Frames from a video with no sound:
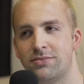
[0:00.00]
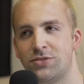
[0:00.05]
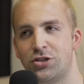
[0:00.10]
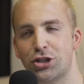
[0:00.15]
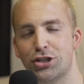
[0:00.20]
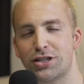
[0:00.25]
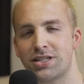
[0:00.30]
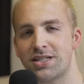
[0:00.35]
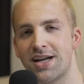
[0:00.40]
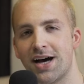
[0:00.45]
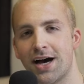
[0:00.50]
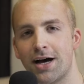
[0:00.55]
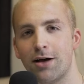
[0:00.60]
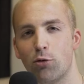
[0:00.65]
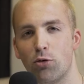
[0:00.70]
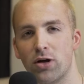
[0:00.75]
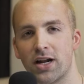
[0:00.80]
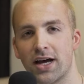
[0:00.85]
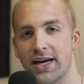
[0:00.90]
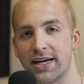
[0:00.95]
just not
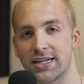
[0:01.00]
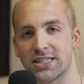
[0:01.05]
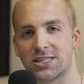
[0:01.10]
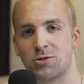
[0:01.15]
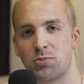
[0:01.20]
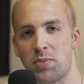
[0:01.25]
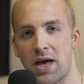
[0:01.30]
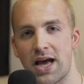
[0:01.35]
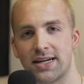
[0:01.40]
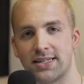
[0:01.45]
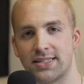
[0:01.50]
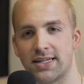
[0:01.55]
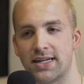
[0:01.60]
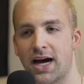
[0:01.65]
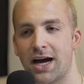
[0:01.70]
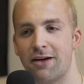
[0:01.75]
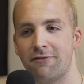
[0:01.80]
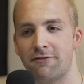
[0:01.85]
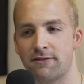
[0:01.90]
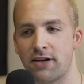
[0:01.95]
what I expected.
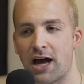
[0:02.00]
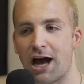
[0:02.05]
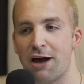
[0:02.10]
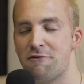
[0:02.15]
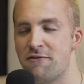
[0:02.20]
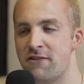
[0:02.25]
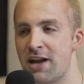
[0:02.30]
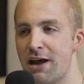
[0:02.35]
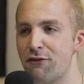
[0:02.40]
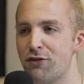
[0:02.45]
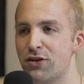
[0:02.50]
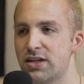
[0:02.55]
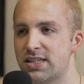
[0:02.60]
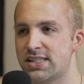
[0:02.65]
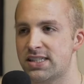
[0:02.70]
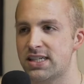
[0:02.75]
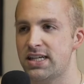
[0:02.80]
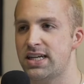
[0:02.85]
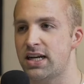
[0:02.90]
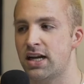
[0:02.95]
I've never
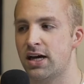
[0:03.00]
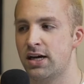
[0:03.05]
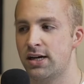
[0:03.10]
seen